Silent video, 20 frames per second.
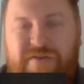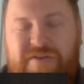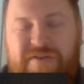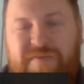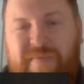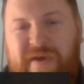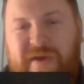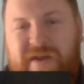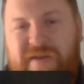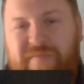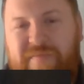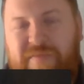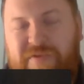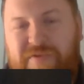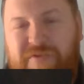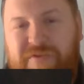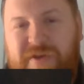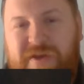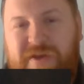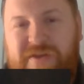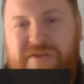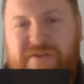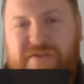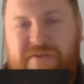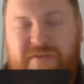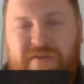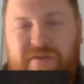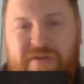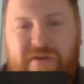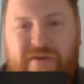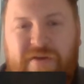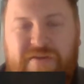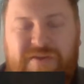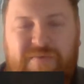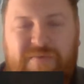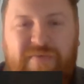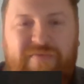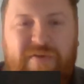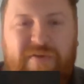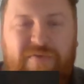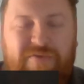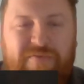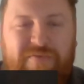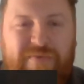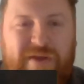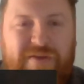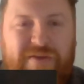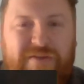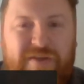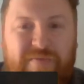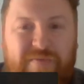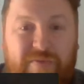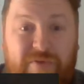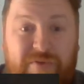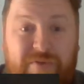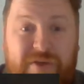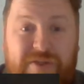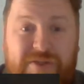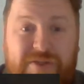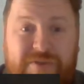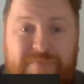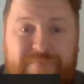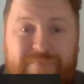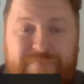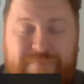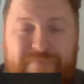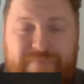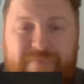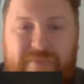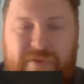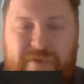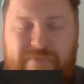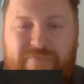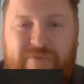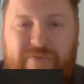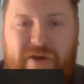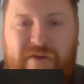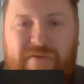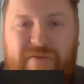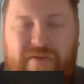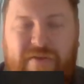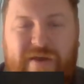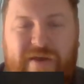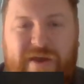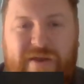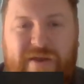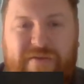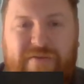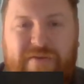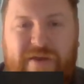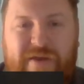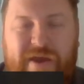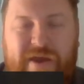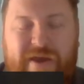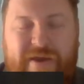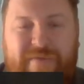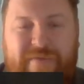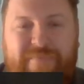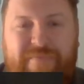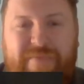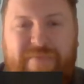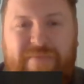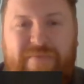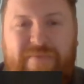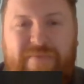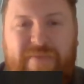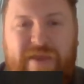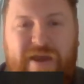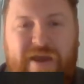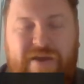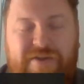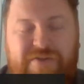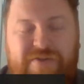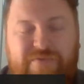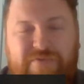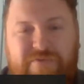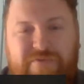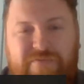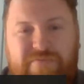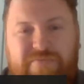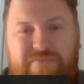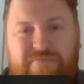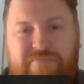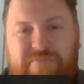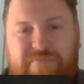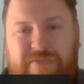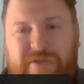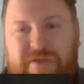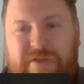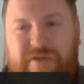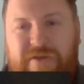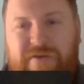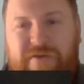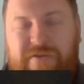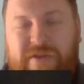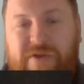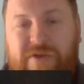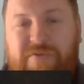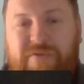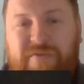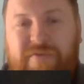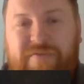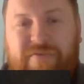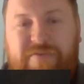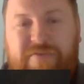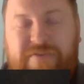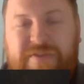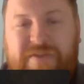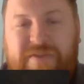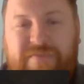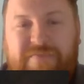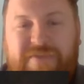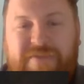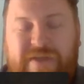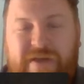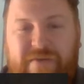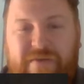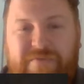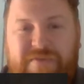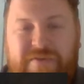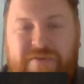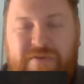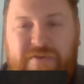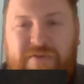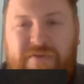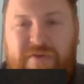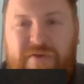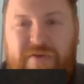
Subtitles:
if you're buying it mortgage, some of it will come down to your mortgage rather than the actual local authority themselves.